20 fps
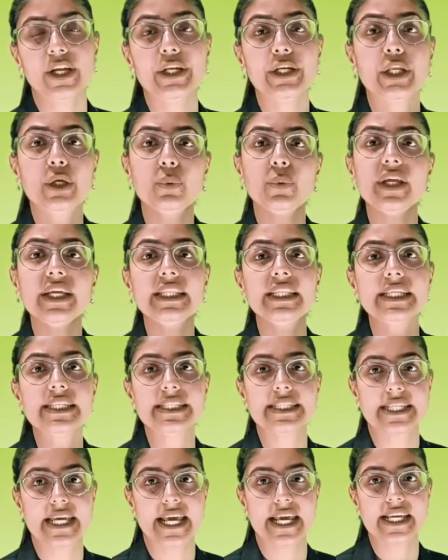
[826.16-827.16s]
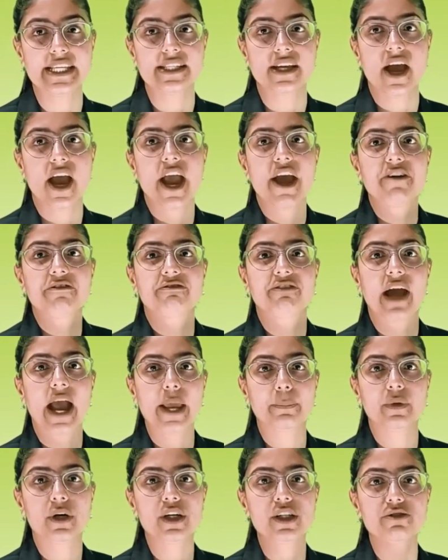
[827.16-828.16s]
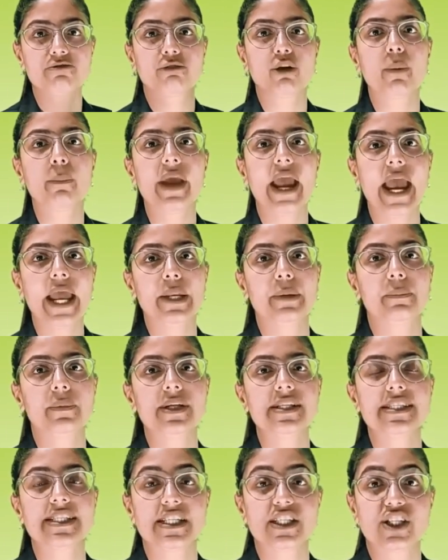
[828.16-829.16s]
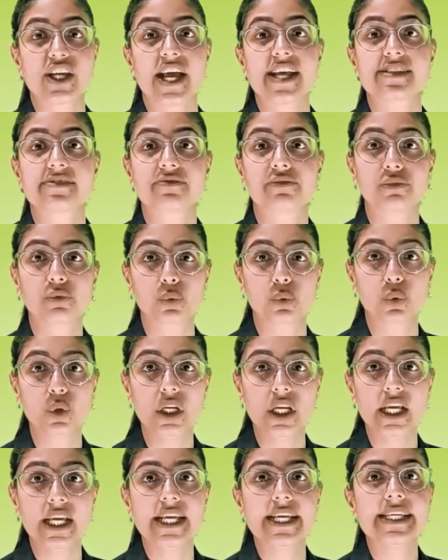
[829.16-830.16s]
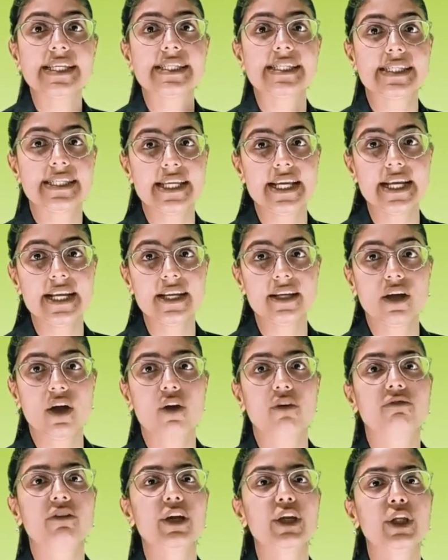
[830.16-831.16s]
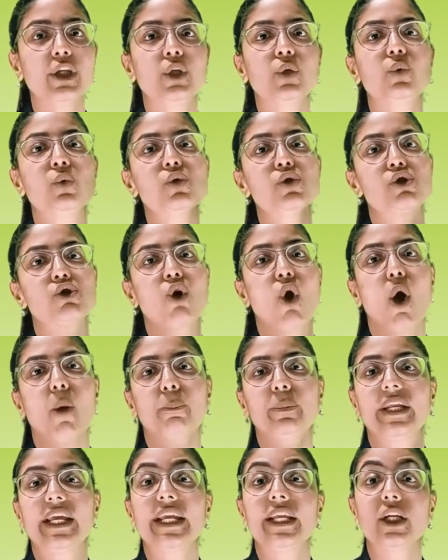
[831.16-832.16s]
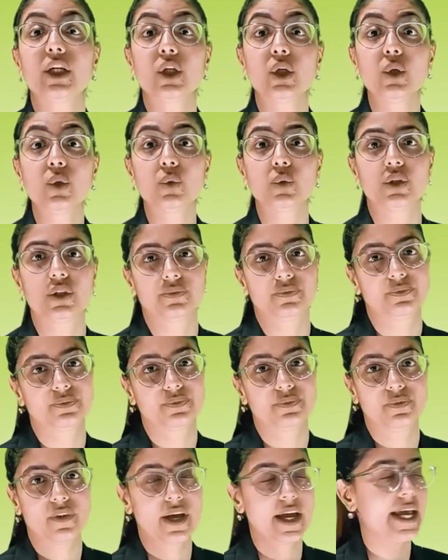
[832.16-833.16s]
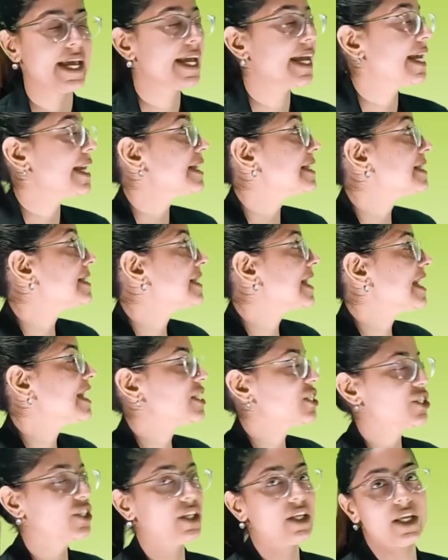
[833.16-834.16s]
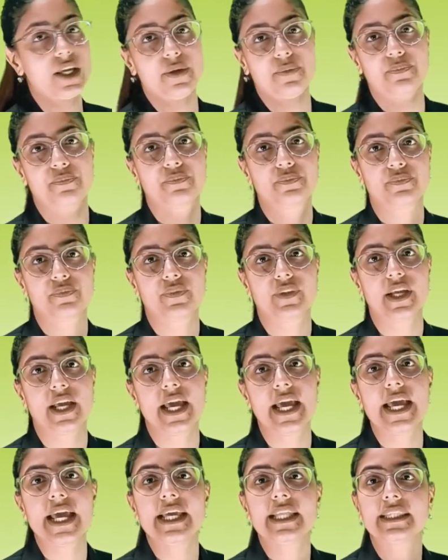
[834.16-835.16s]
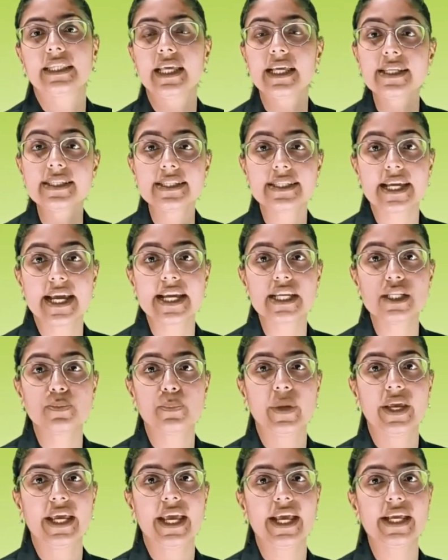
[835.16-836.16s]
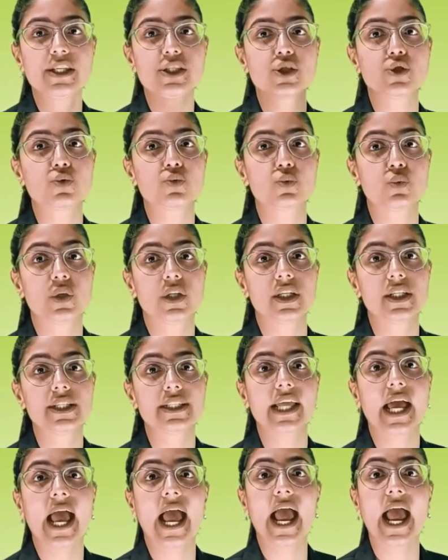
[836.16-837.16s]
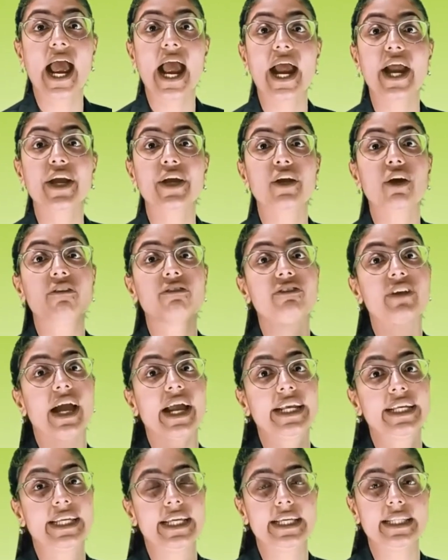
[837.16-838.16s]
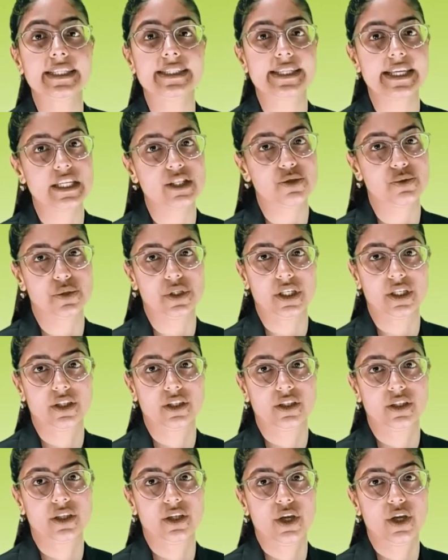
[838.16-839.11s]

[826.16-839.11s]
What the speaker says: During this stage, fibers from animals such as wool, silk were used to obtain cloth. Stage 3. This stage begins towards the end of 19th century.